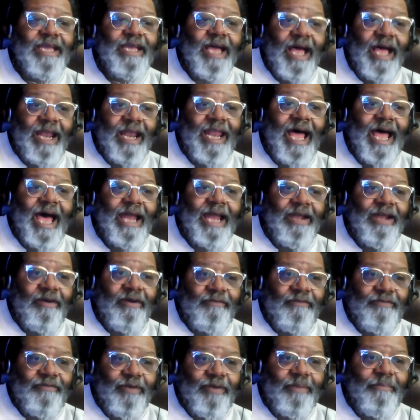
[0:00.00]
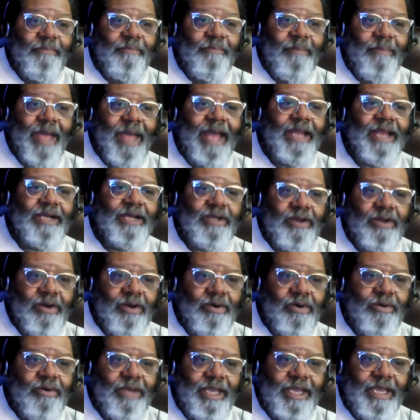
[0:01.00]
a lot of
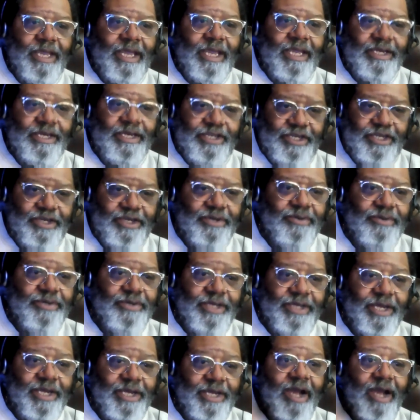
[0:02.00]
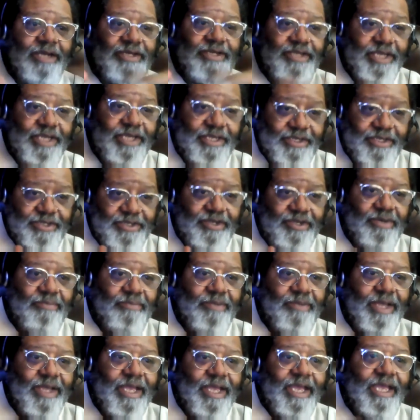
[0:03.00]
medical issues in our system
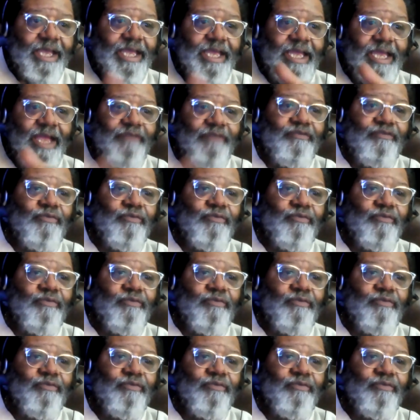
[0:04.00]
if